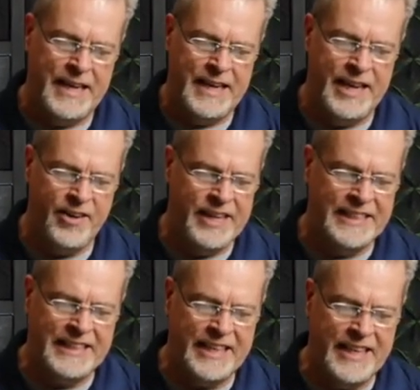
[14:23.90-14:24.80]
Here it
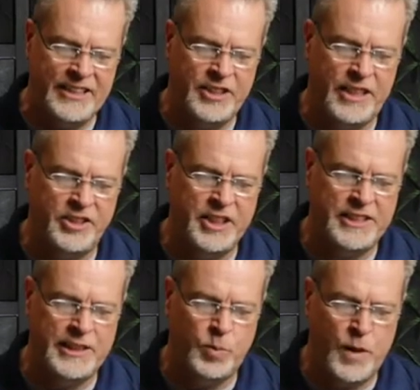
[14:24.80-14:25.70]
is in a nutshell.
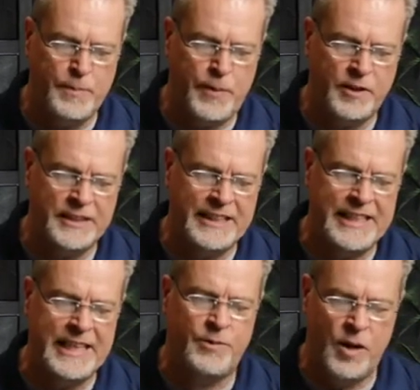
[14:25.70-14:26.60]
Just as one person
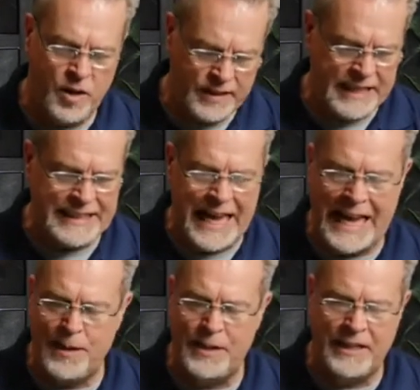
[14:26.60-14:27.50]
did it wrong, that's
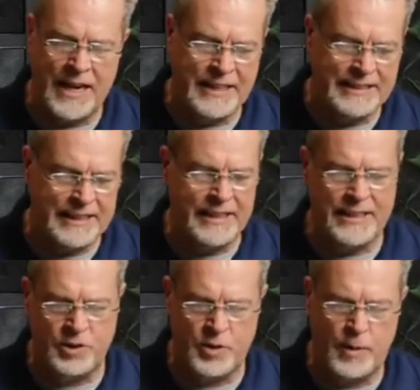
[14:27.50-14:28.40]
Adam, and got us into
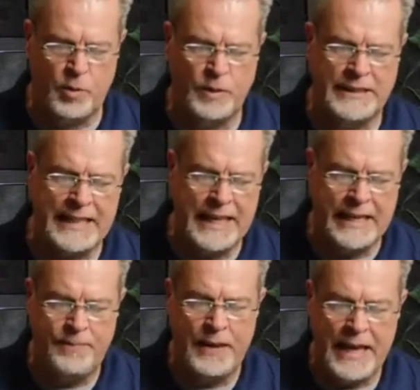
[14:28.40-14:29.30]
this trouble with
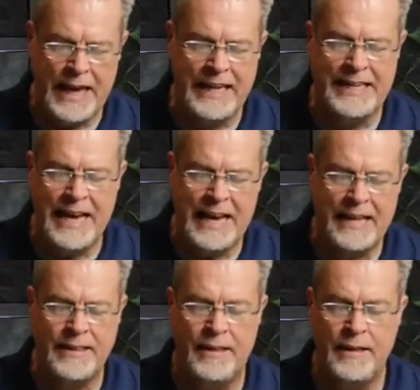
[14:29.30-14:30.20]
sin and
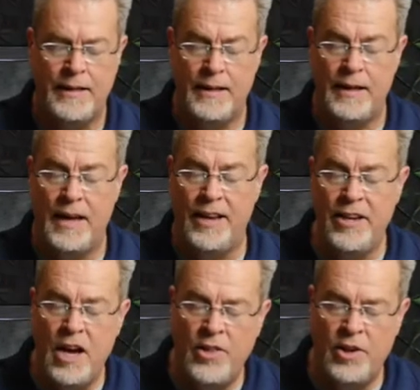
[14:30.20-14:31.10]
death,
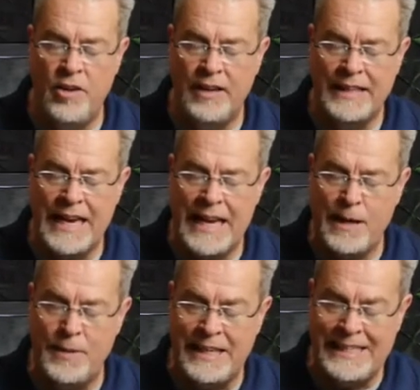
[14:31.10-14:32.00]
Another
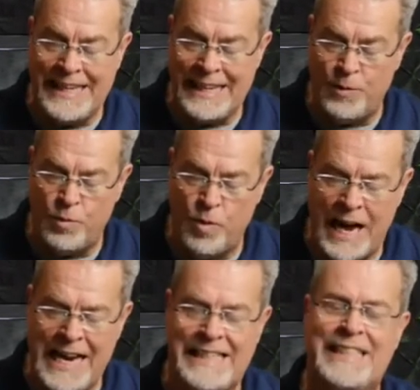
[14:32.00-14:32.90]
came and did it
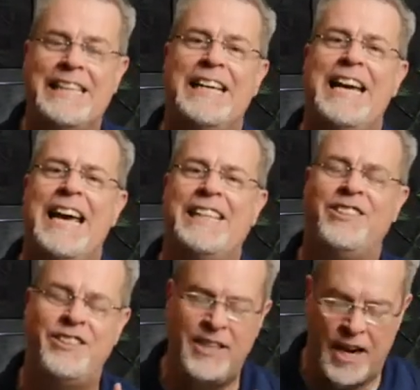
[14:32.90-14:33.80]
right and
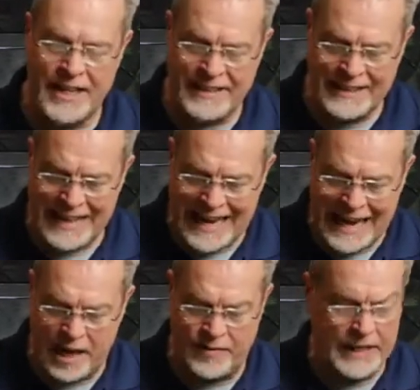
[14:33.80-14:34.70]
got us
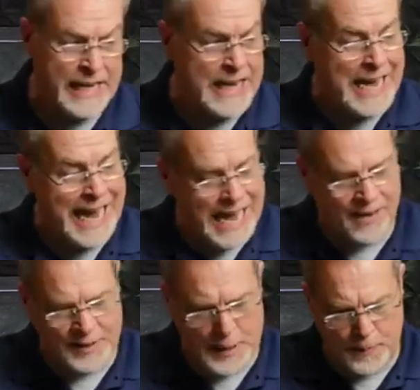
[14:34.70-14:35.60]
out of it, out
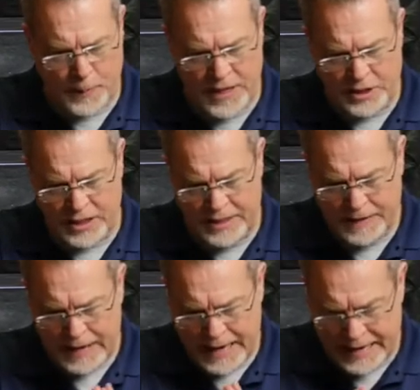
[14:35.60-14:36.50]
of separation
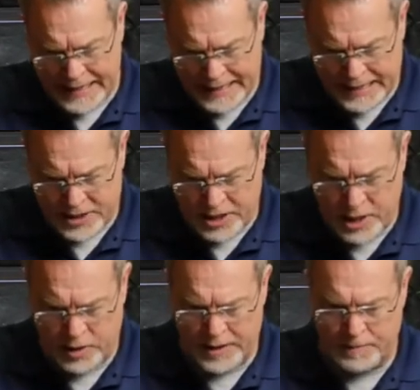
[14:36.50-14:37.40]
and into
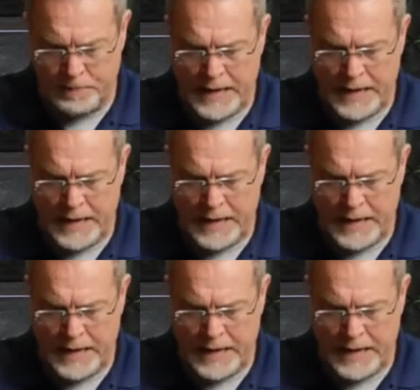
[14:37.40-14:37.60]
union.